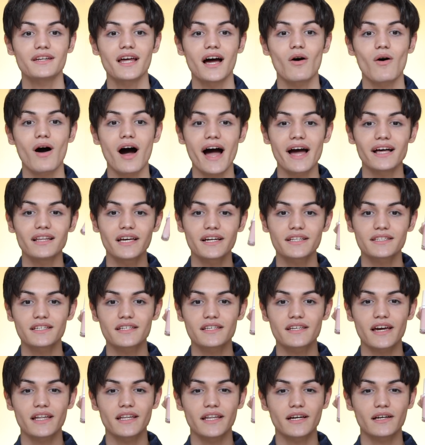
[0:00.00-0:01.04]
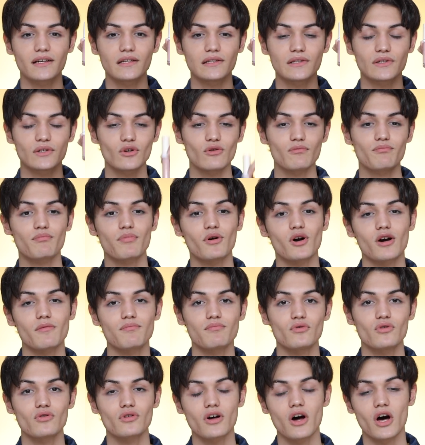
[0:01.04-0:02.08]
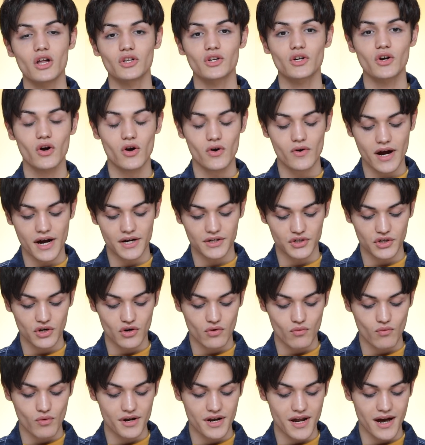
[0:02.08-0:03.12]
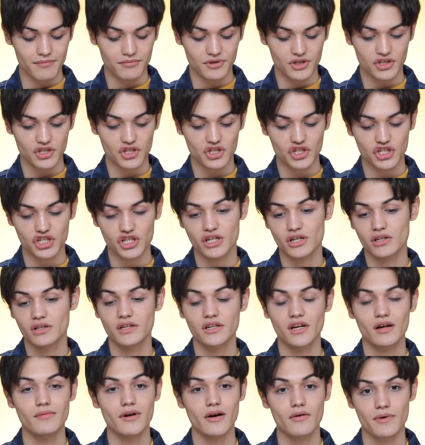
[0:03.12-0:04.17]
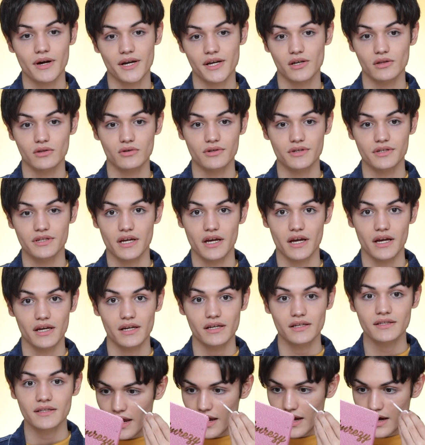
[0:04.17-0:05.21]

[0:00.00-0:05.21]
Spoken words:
Now, I like to get like a little purple color corrector when I'm just chilling on my regular days,